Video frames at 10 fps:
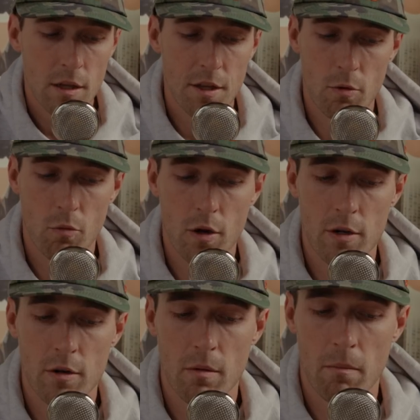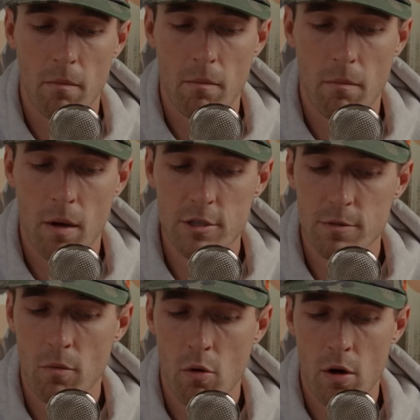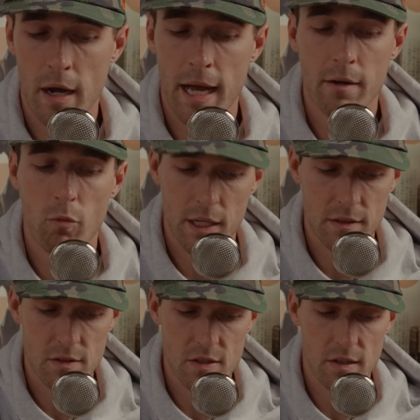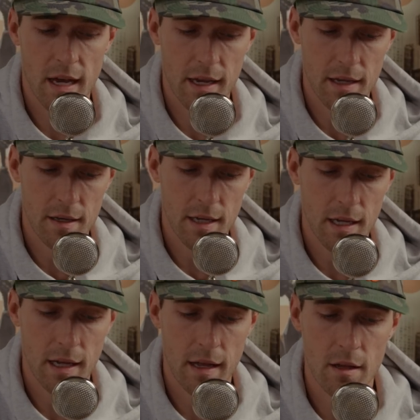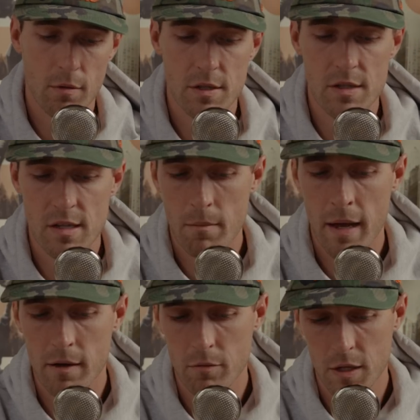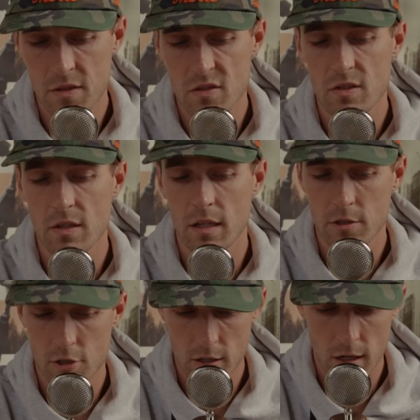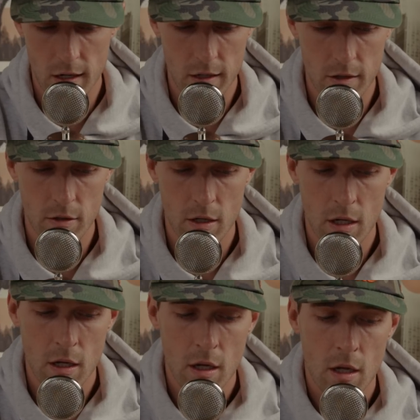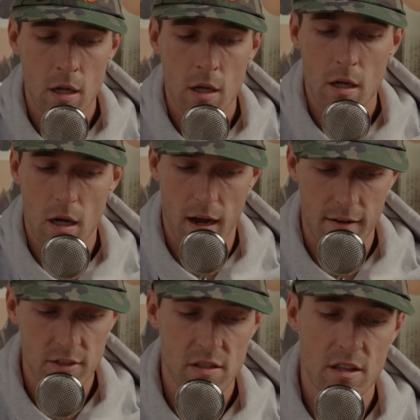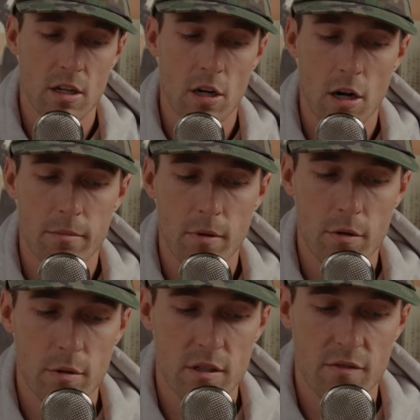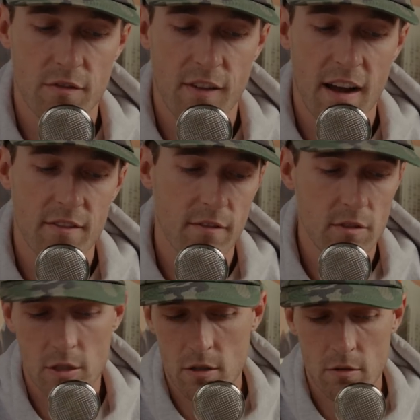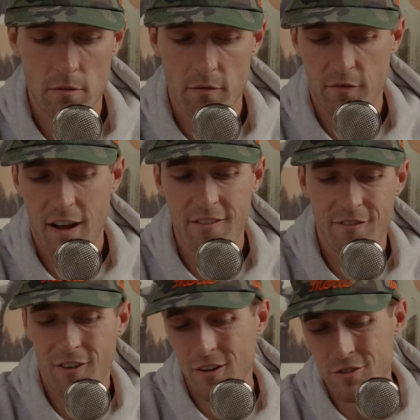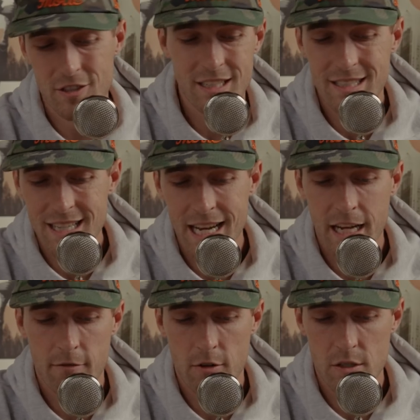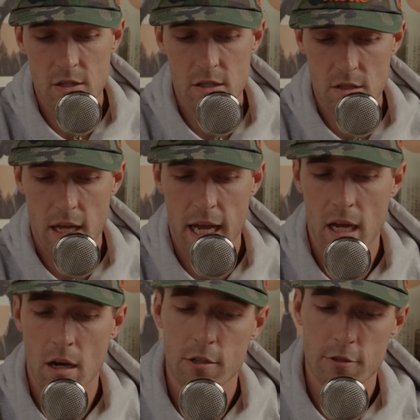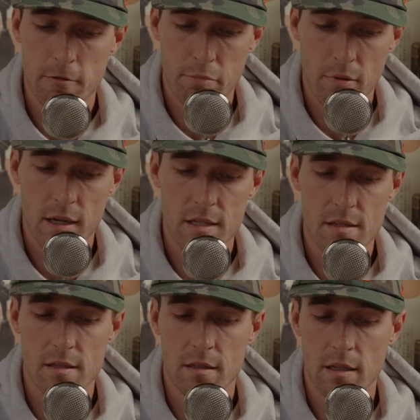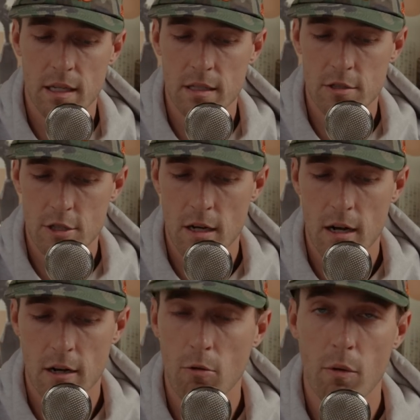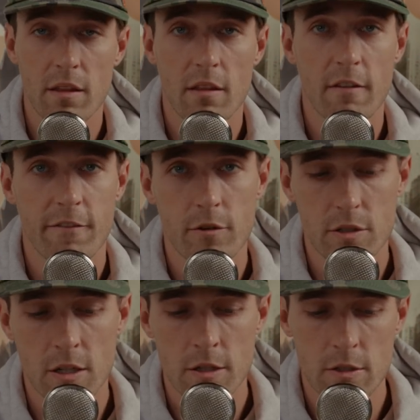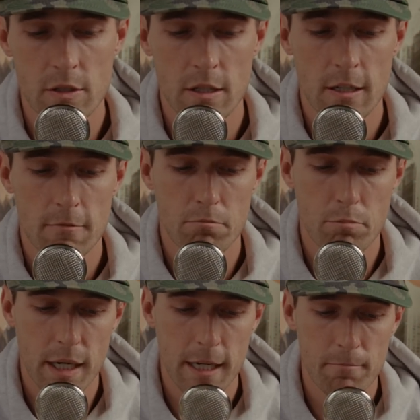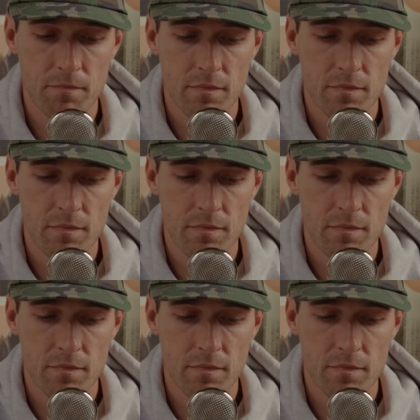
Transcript: There were much more headwinds at Indy, and there were some headwinds in Chicago. Obviously, the carb load was 500 a day versus the 800 plus in Chicago with the fructose. But